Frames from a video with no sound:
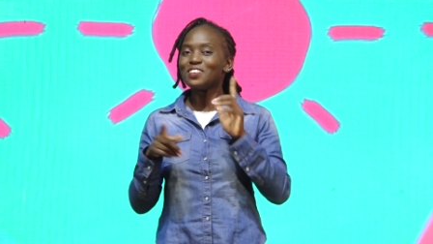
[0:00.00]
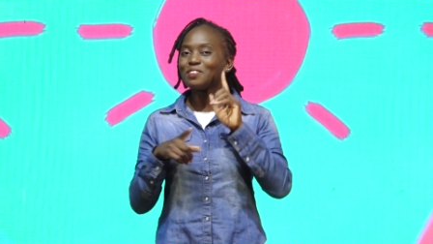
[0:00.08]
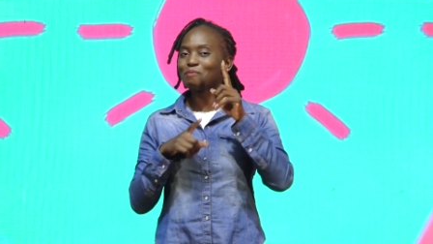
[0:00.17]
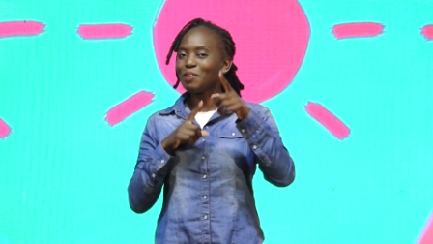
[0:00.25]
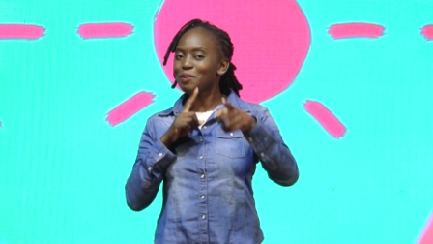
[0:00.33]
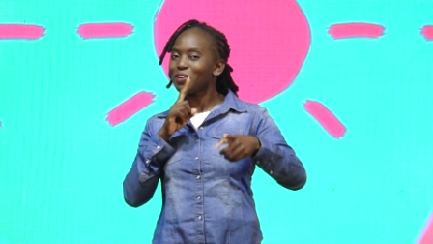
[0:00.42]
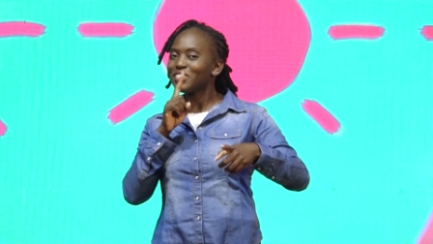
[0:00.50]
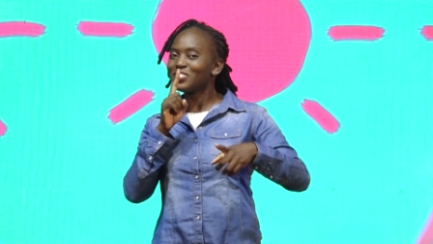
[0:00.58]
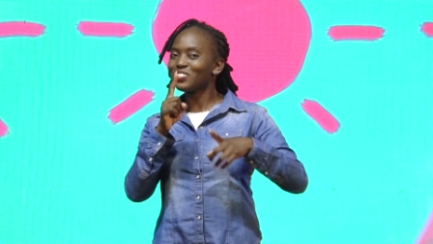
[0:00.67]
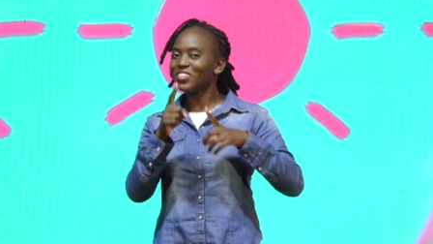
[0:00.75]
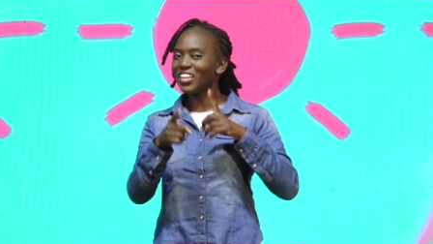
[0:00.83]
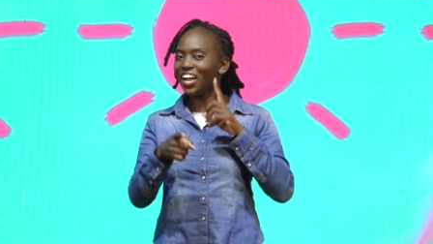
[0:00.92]
Remember
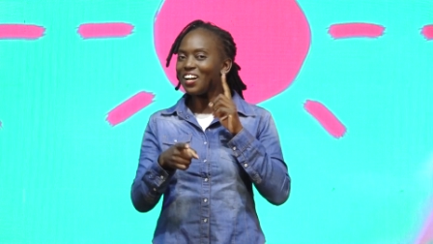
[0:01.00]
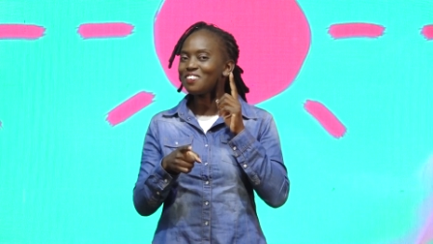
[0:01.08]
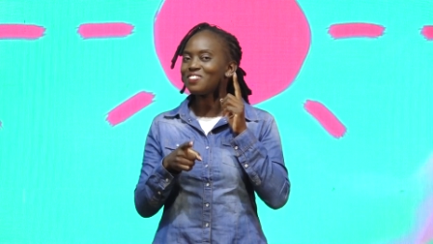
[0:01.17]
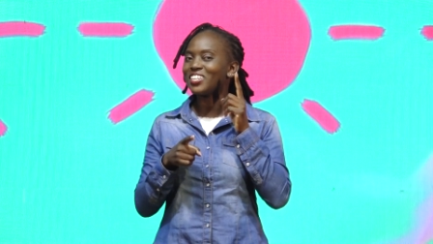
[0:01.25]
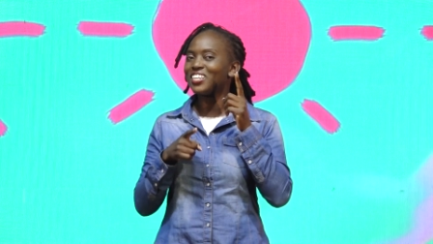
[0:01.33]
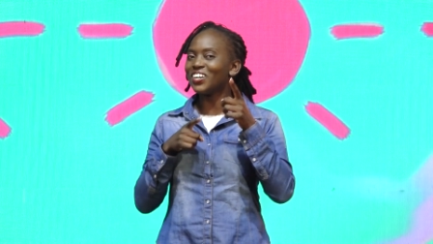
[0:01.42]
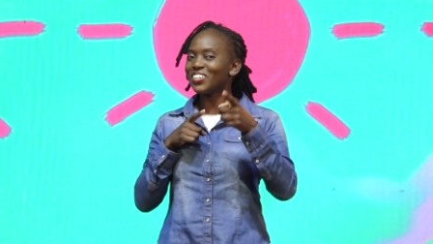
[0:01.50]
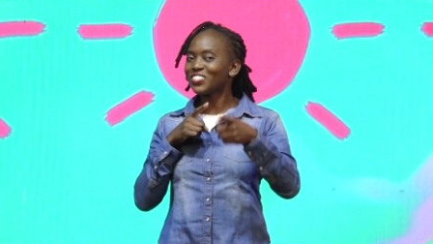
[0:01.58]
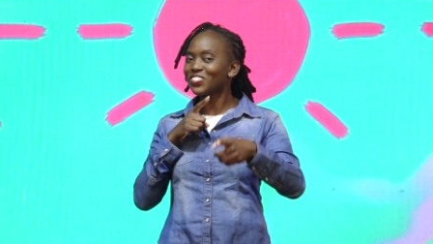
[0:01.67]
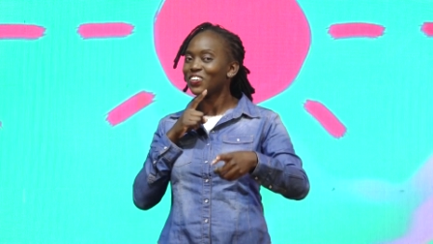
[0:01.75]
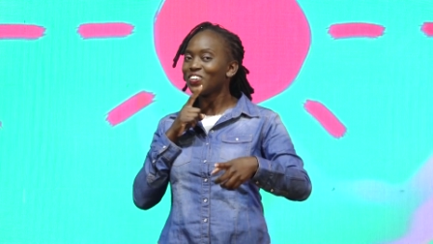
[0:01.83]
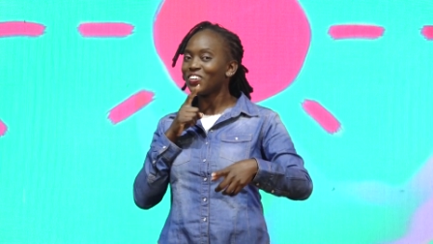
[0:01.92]
to love the
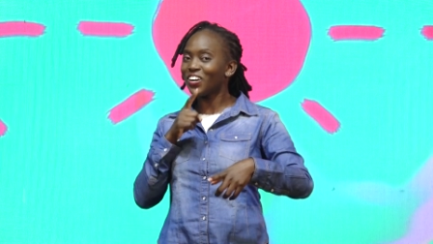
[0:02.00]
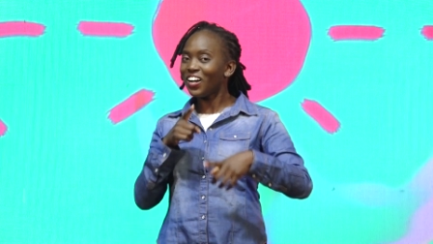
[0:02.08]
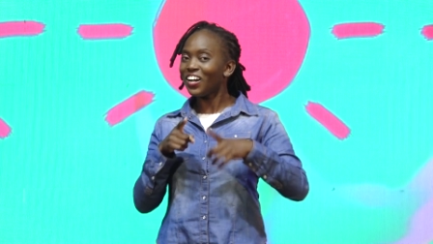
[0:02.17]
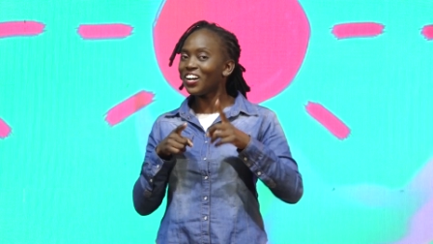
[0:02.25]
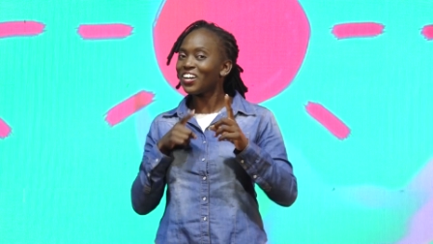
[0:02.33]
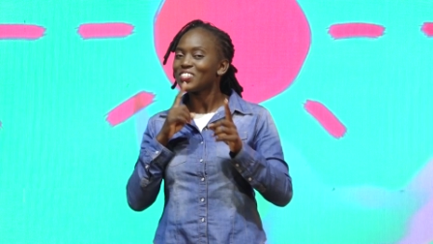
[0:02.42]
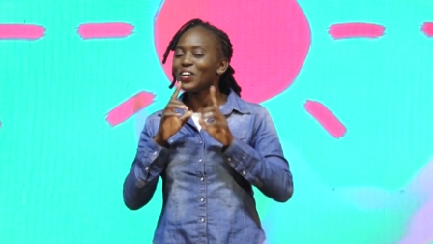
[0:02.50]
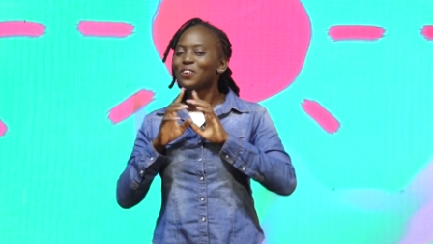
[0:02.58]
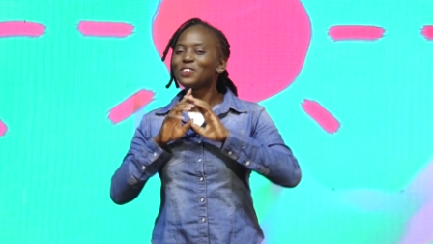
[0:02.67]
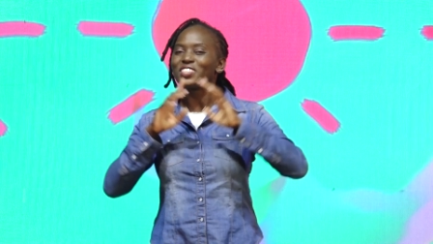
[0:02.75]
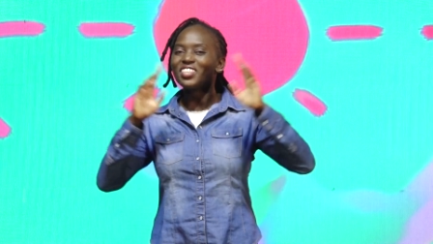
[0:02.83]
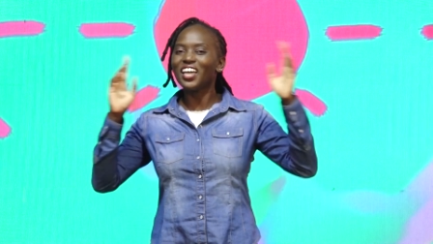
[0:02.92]
Lord your
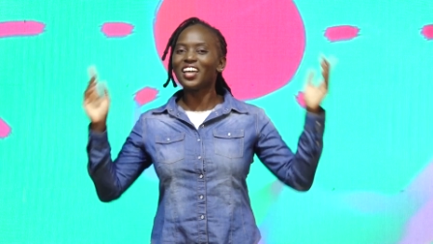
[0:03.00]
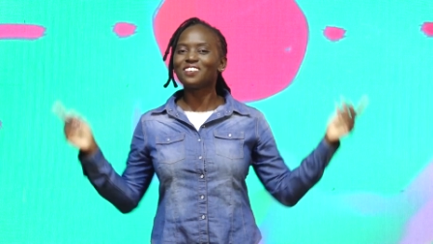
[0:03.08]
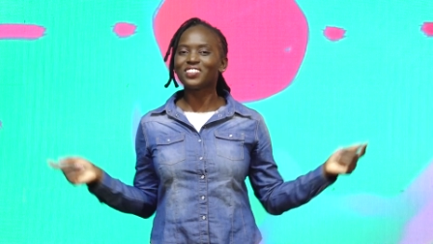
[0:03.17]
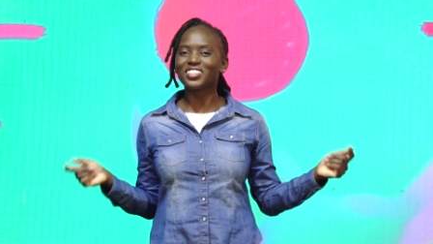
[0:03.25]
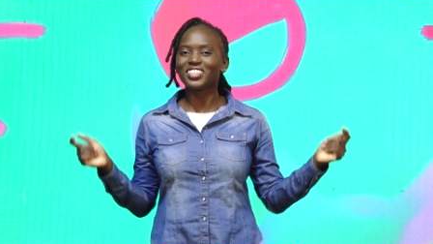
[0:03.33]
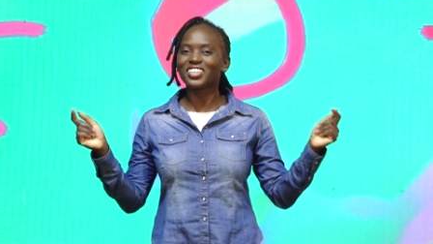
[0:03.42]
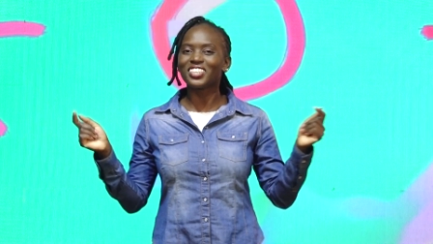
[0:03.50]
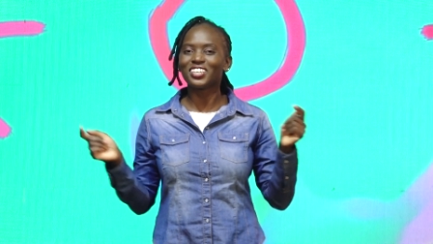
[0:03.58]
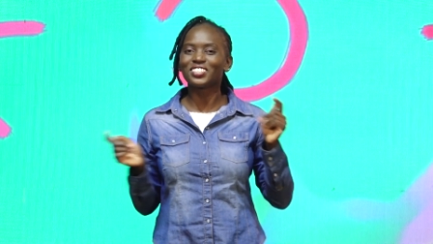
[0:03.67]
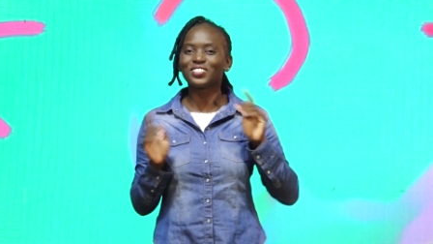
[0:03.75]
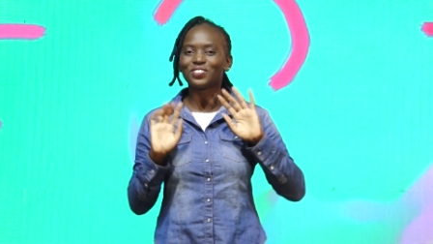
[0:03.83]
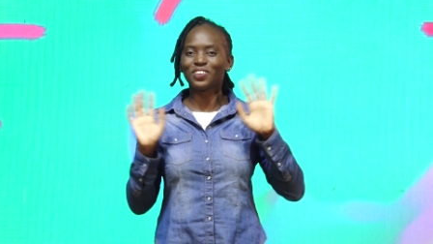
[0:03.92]
God with everything
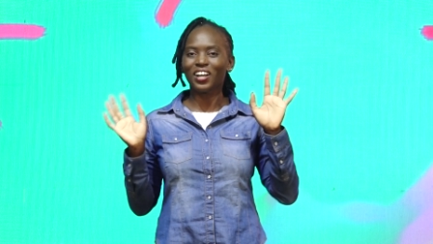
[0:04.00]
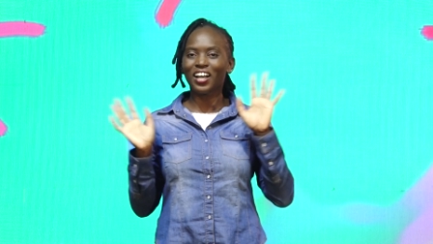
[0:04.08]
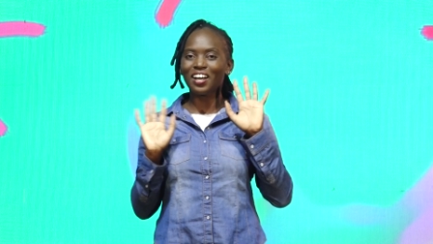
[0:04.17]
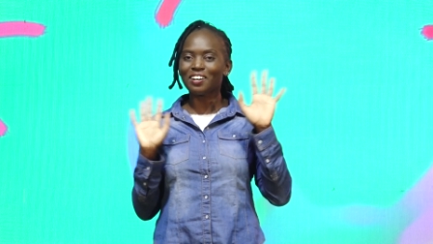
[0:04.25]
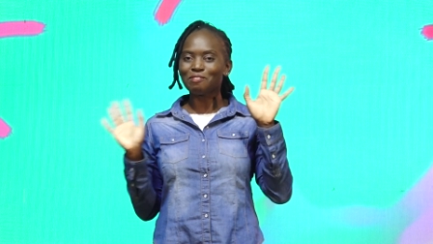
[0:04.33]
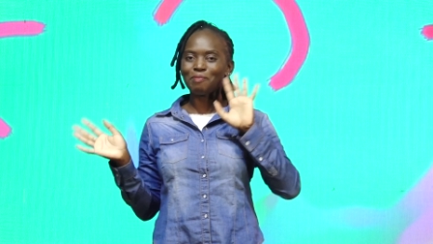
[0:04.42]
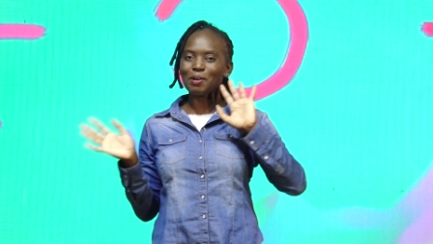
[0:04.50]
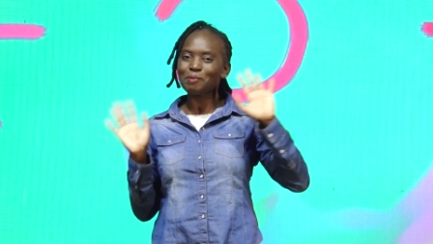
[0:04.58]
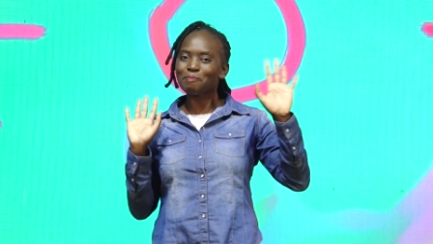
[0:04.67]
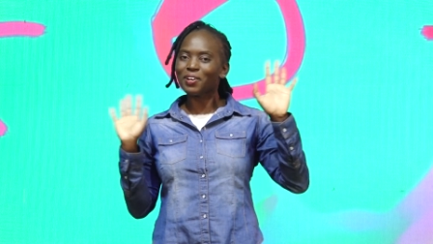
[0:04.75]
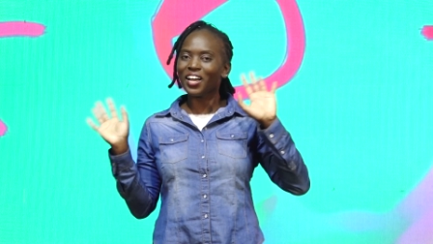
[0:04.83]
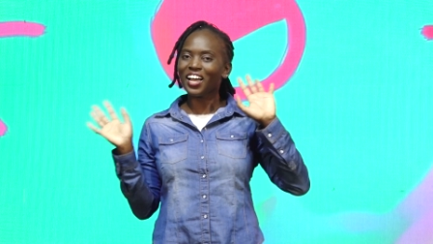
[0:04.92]
that you have.
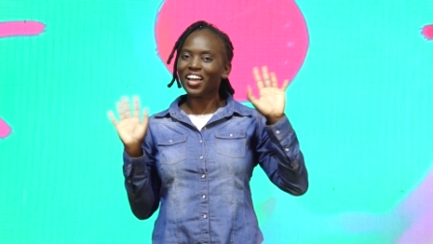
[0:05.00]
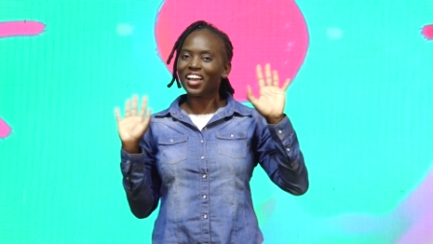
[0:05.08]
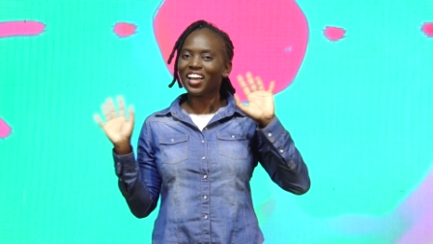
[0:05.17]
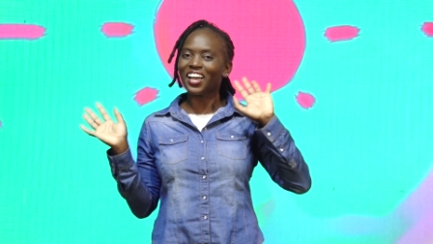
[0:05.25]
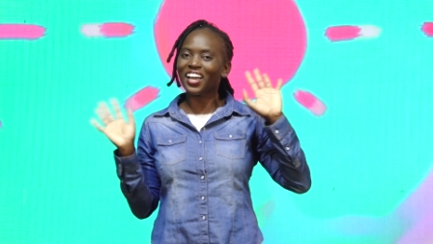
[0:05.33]
Bye bye.